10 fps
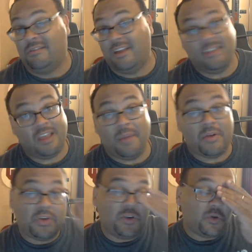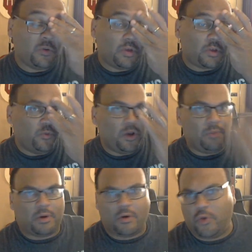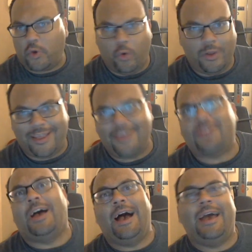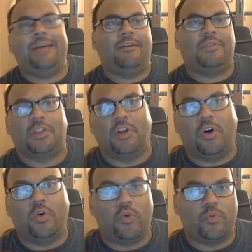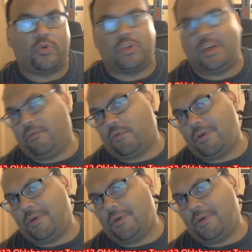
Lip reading: Doesn't get much easier this week because you're going against the height of the Longhorn receiver.